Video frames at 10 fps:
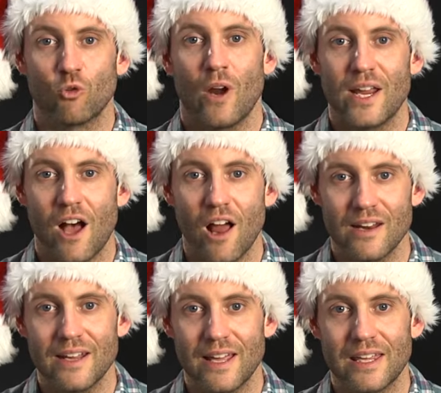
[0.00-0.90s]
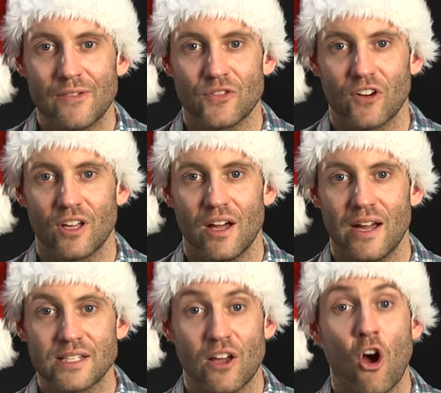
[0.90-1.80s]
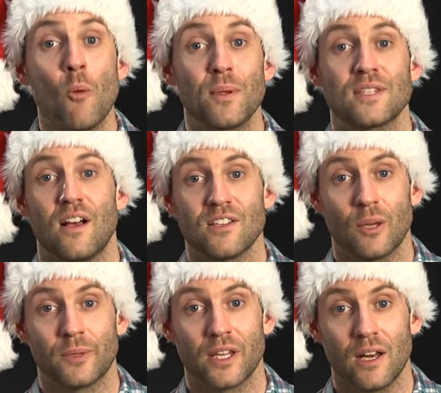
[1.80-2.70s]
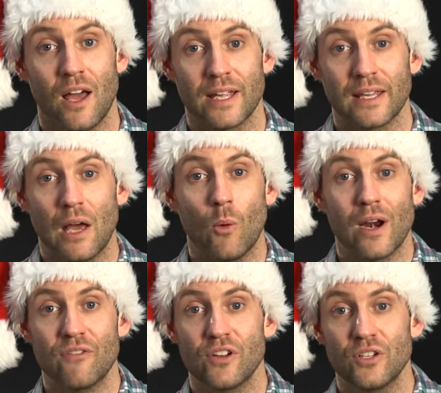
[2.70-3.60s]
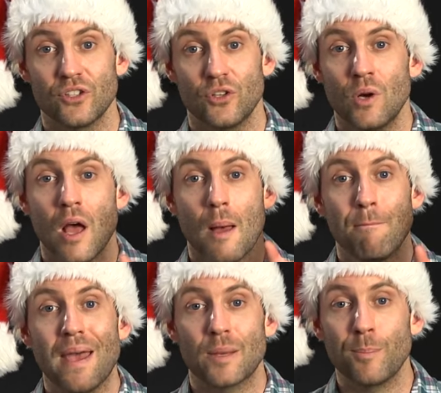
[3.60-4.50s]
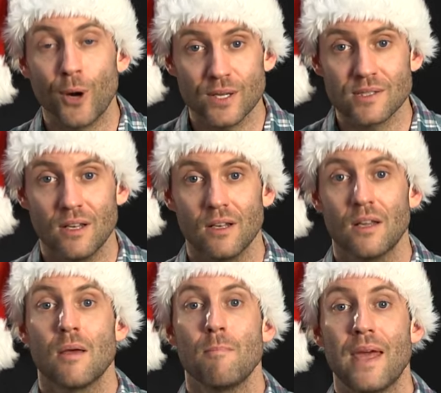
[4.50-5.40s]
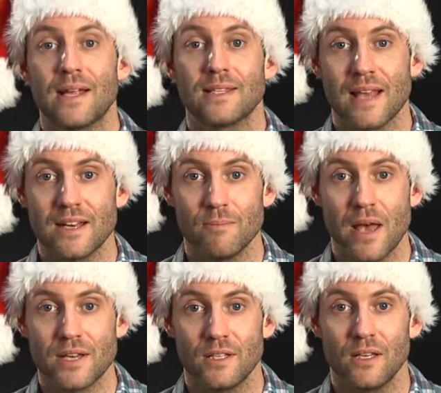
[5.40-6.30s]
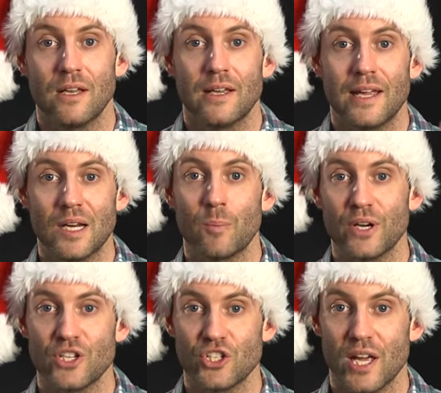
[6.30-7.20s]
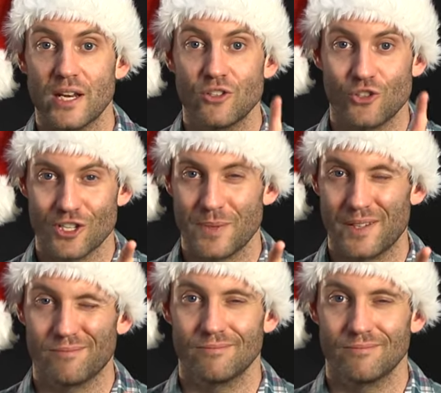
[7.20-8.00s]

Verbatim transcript: great holiday gifts for guys. I hope you saw something you like, and whatever you do, make it personal, make it sentimental. He'll appreciate it, trust me.